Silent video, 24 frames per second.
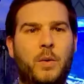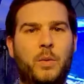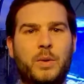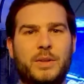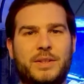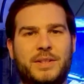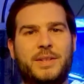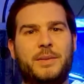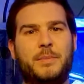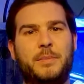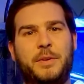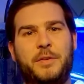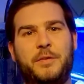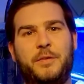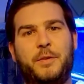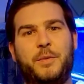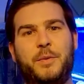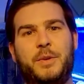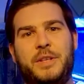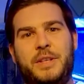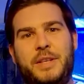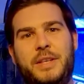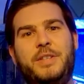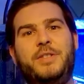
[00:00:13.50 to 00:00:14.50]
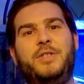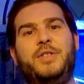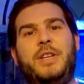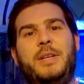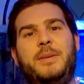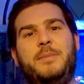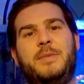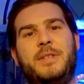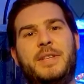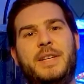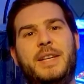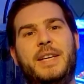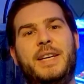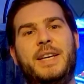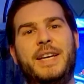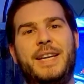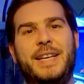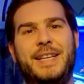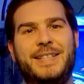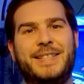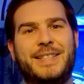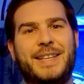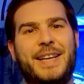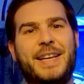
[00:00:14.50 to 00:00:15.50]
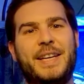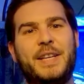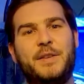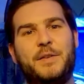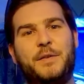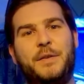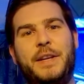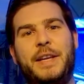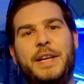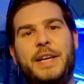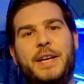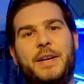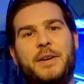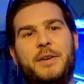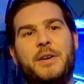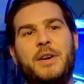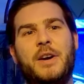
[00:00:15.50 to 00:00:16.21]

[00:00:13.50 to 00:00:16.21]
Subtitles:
What's up everyone, James here, and in today's video